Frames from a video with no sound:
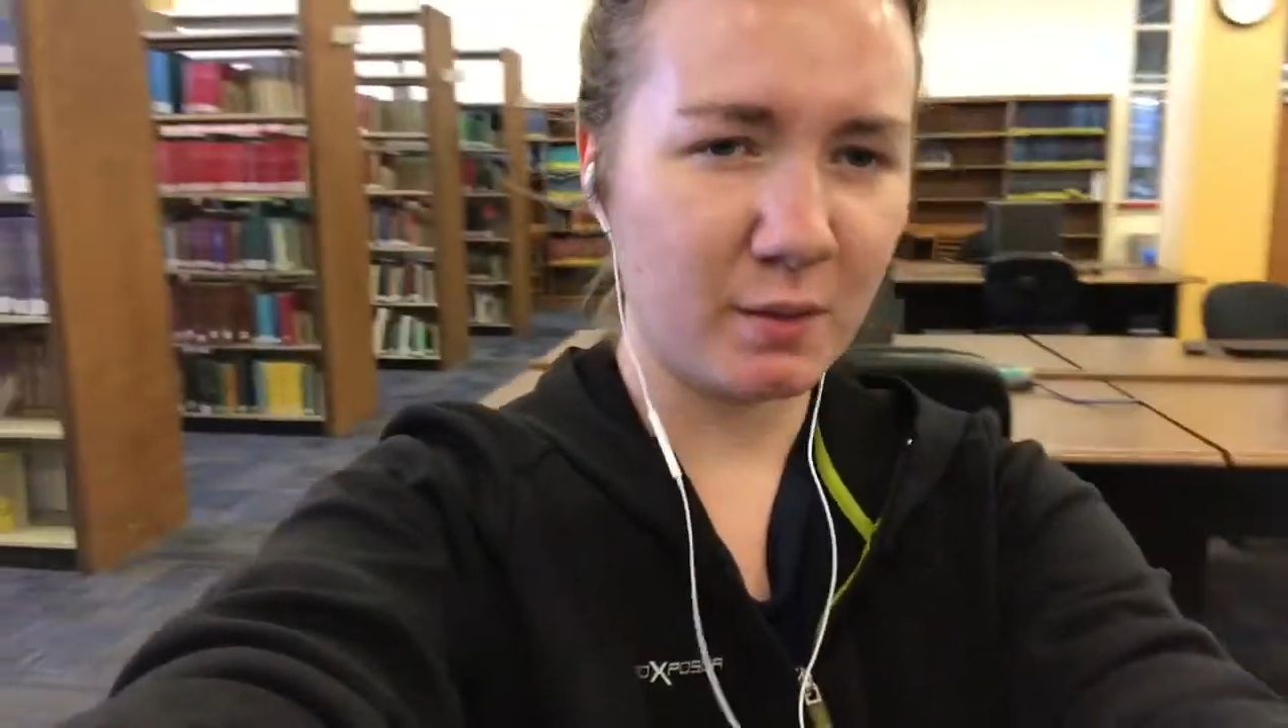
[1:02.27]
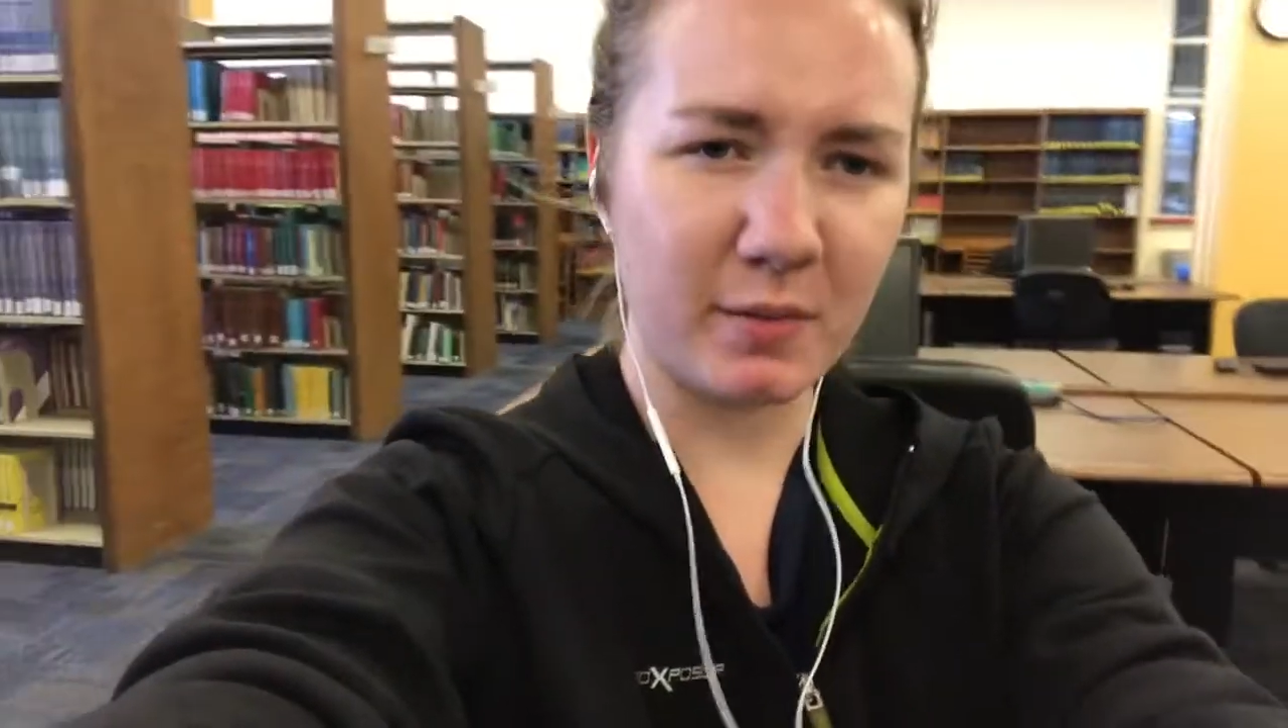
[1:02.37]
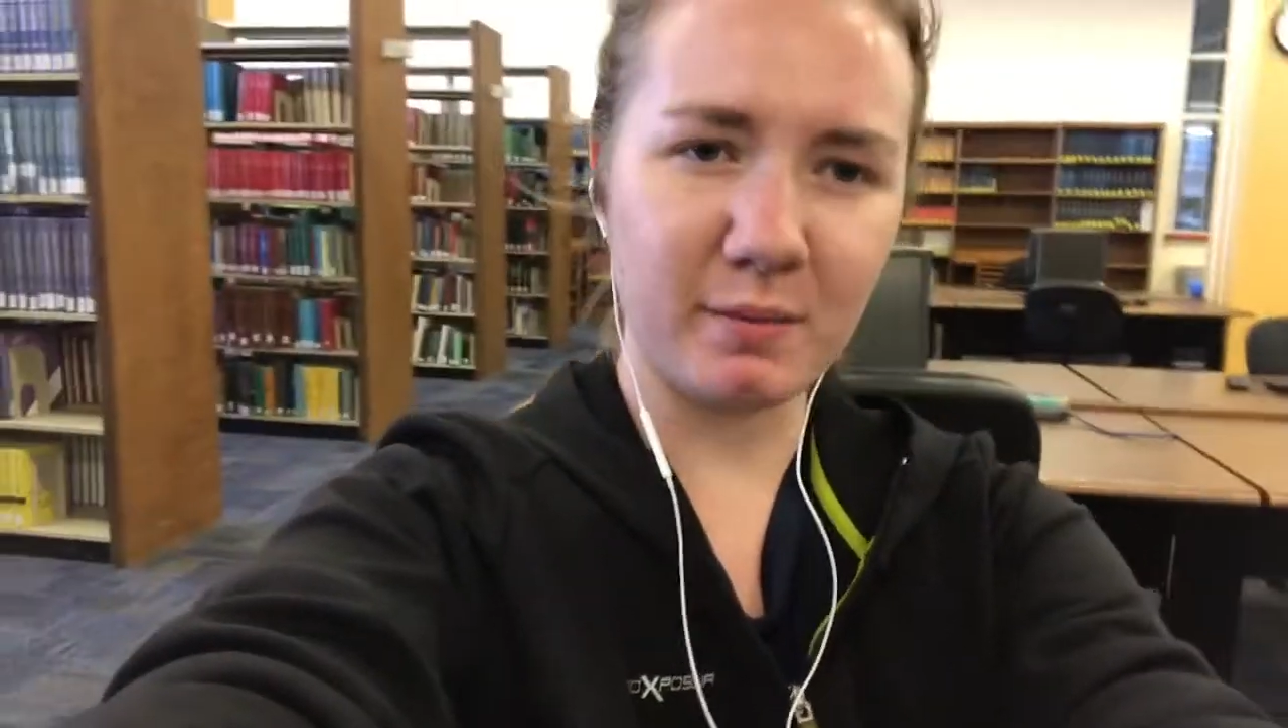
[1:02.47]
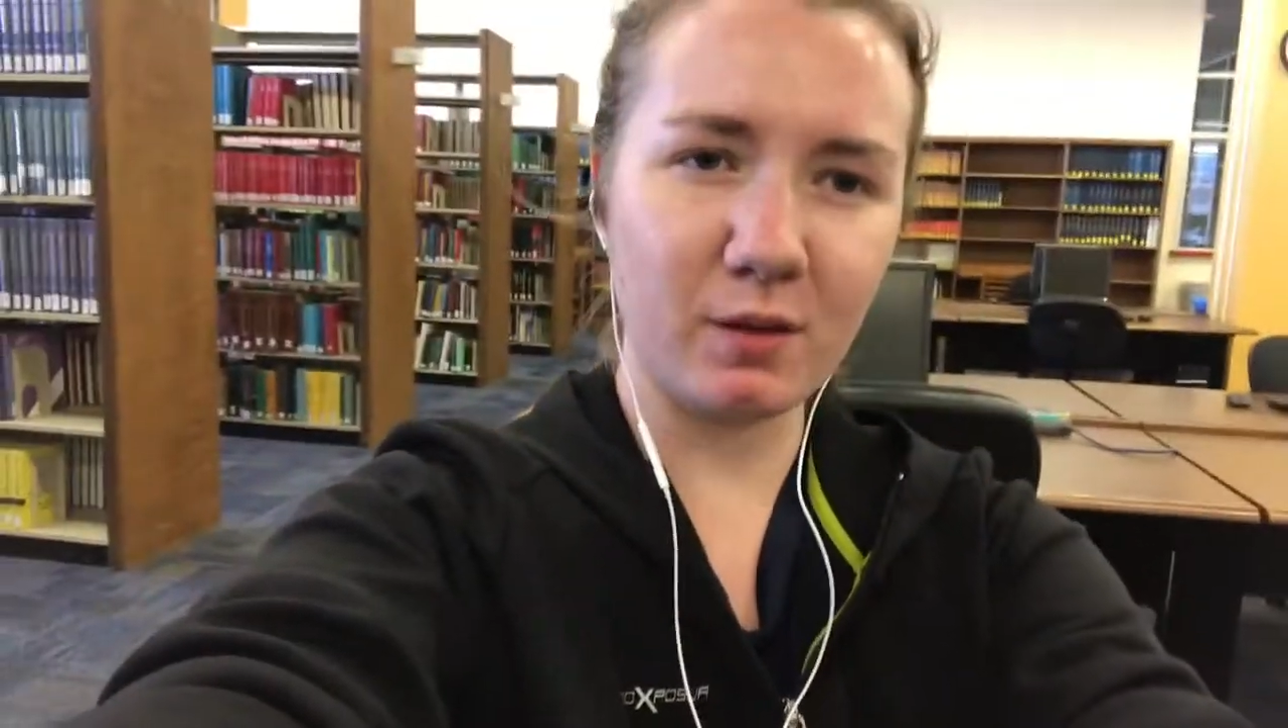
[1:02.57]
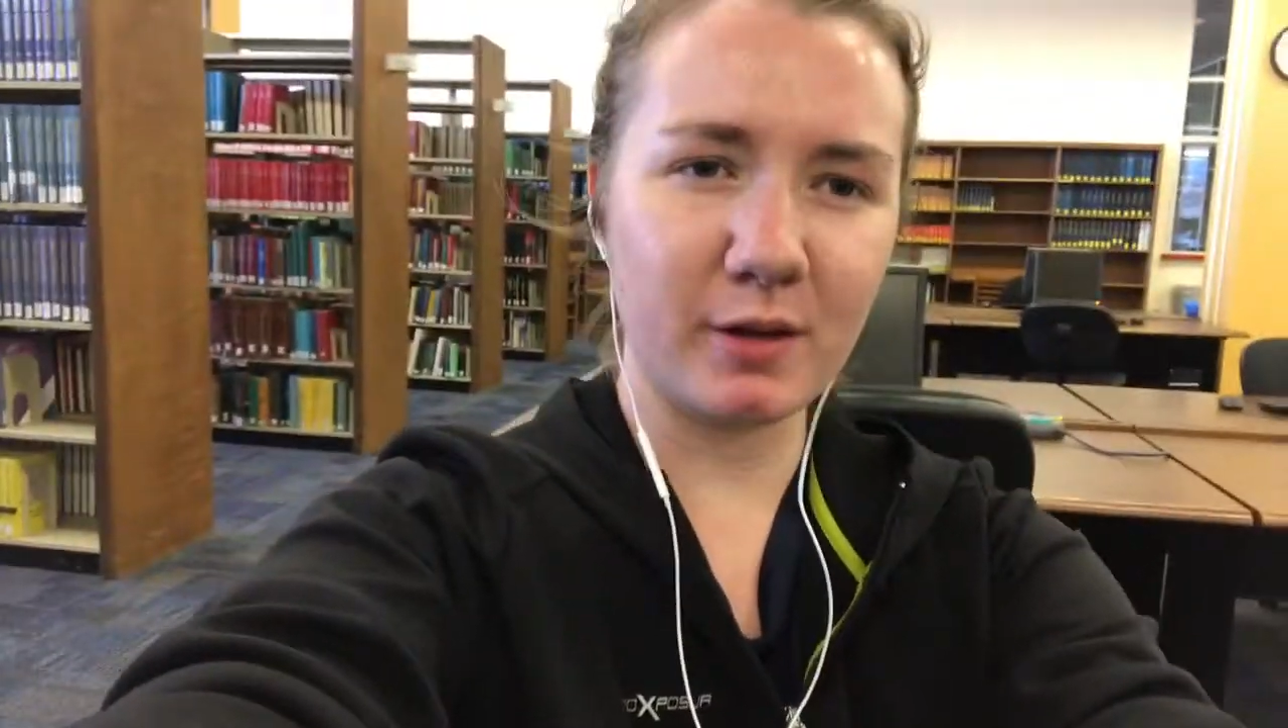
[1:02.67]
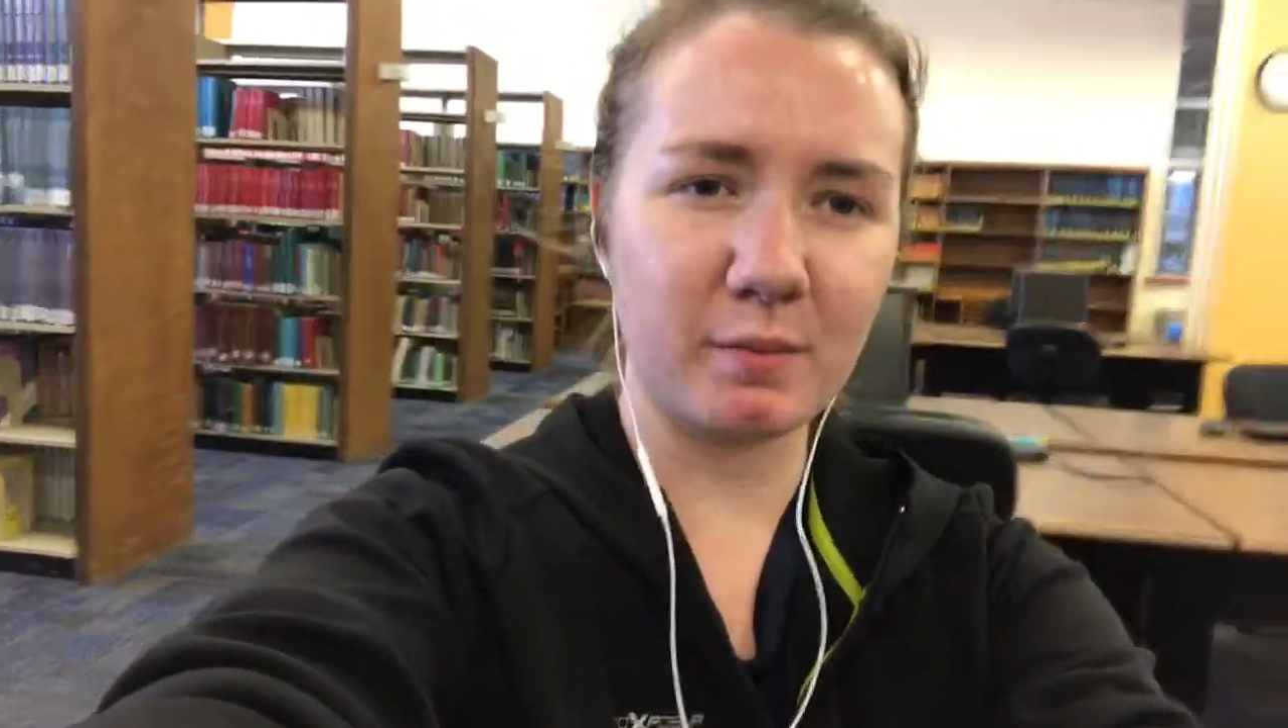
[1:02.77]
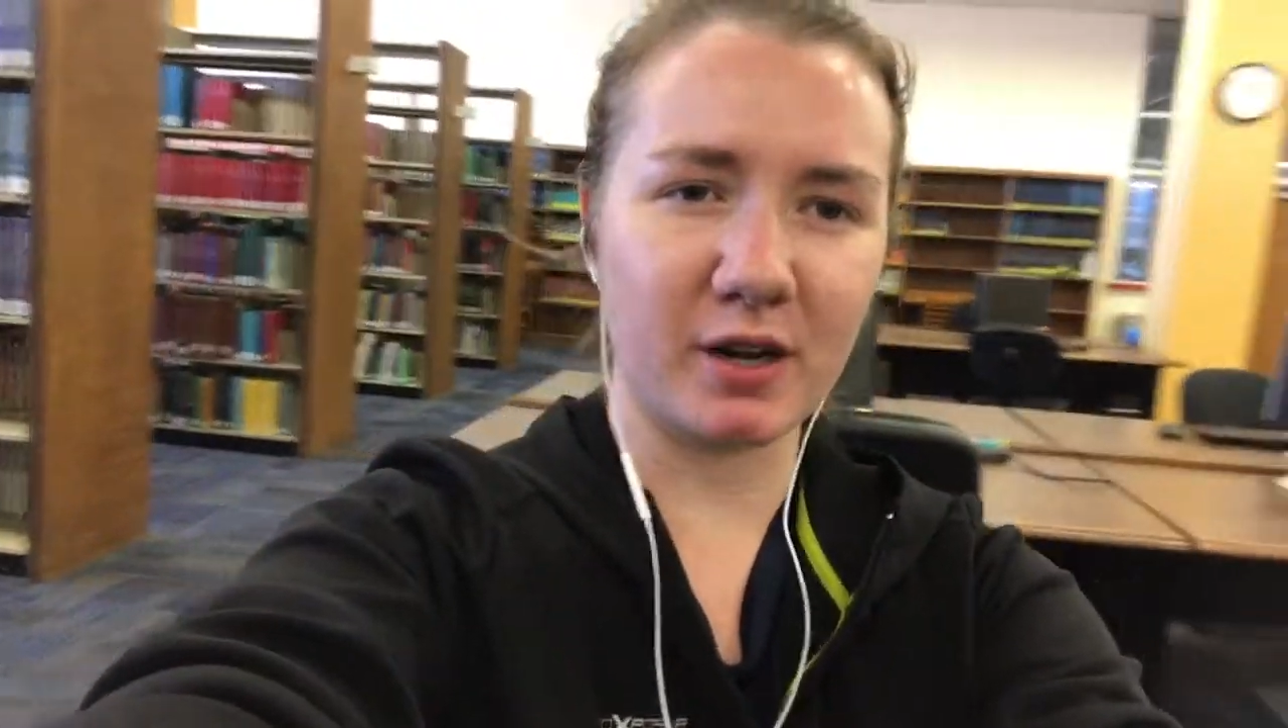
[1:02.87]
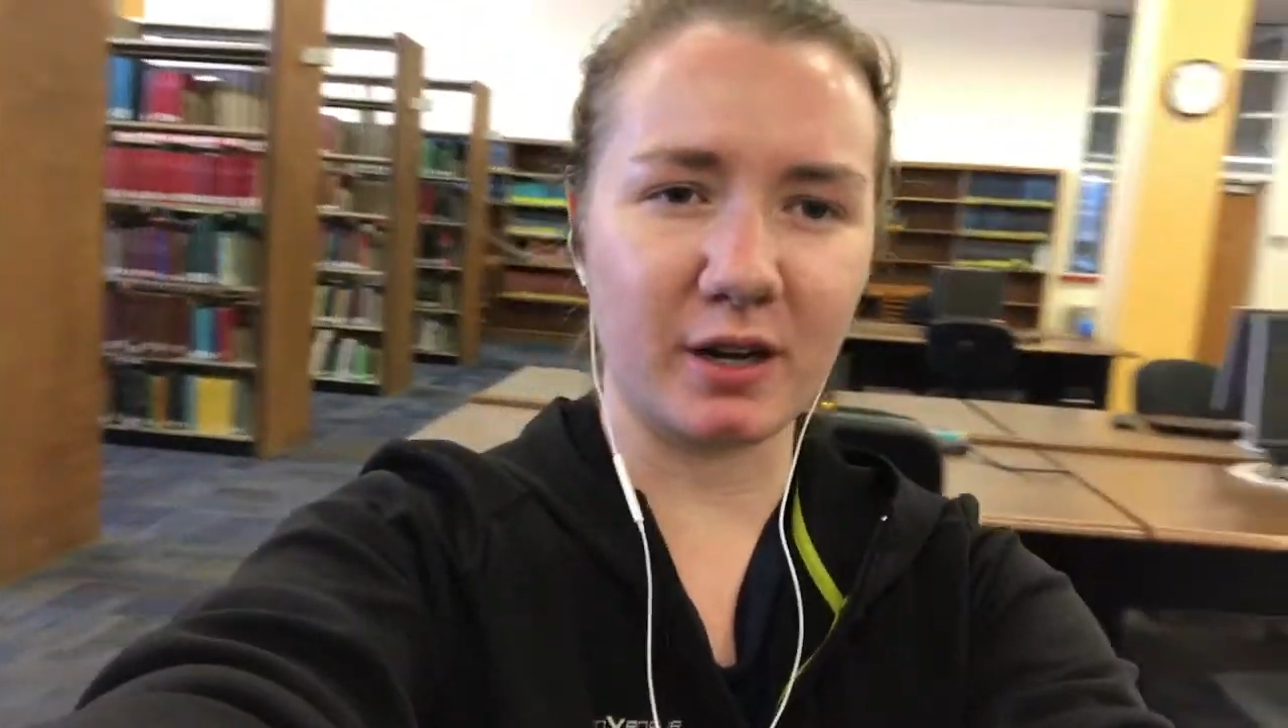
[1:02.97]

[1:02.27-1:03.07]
Maybe I'll paint my